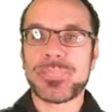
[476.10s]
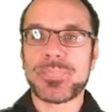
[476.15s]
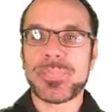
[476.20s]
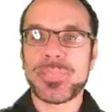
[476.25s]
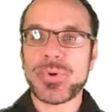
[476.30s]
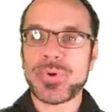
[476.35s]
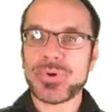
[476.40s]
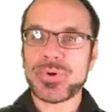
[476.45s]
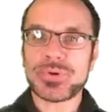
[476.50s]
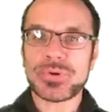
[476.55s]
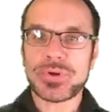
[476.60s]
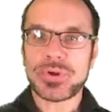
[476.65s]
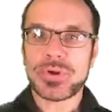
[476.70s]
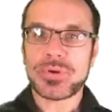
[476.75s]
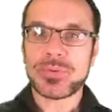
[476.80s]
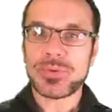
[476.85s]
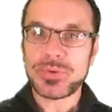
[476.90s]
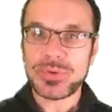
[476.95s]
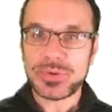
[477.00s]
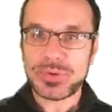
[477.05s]
per
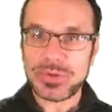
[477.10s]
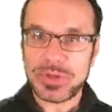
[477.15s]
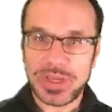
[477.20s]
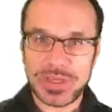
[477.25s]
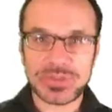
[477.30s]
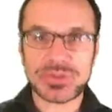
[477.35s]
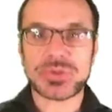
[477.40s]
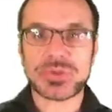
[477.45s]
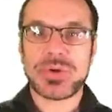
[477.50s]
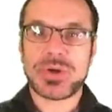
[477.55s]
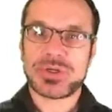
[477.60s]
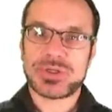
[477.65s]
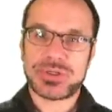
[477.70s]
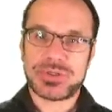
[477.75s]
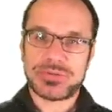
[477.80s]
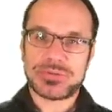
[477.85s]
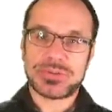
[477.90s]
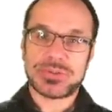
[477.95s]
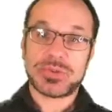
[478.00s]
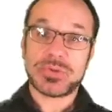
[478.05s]

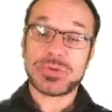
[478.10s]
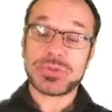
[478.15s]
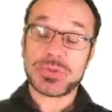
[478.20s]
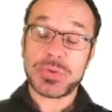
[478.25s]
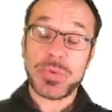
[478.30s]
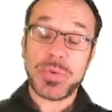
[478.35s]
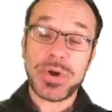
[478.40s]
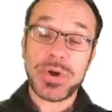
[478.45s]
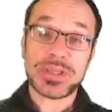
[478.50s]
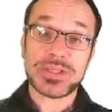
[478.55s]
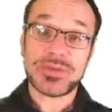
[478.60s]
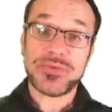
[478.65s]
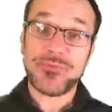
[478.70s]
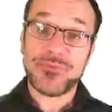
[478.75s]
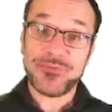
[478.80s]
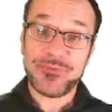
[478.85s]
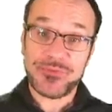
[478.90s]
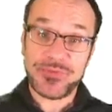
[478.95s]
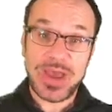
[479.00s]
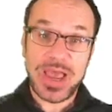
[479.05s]
instruction. So it's quite
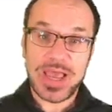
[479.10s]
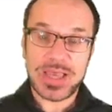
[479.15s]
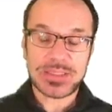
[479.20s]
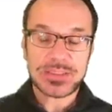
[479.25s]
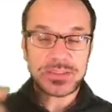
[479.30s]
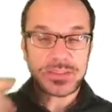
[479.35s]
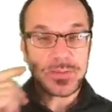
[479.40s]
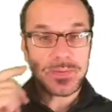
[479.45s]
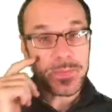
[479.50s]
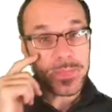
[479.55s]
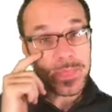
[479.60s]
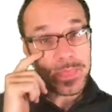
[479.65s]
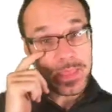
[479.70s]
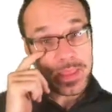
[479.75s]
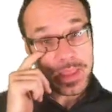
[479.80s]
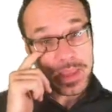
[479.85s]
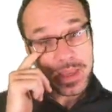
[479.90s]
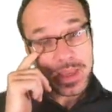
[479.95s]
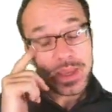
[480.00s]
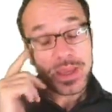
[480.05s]
fast.
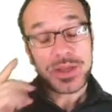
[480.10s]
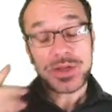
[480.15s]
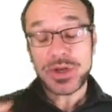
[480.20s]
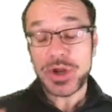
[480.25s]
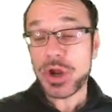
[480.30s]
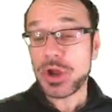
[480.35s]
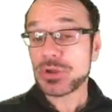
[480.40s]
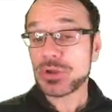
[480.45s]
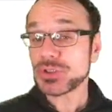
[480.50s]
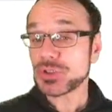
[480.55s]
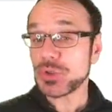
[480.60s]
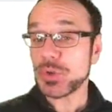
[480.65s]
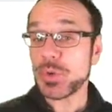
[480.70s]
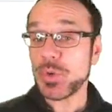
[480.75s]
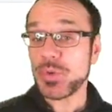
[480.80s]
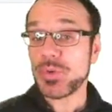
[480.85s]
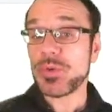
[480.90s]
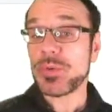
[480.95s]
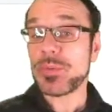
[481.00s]
They're also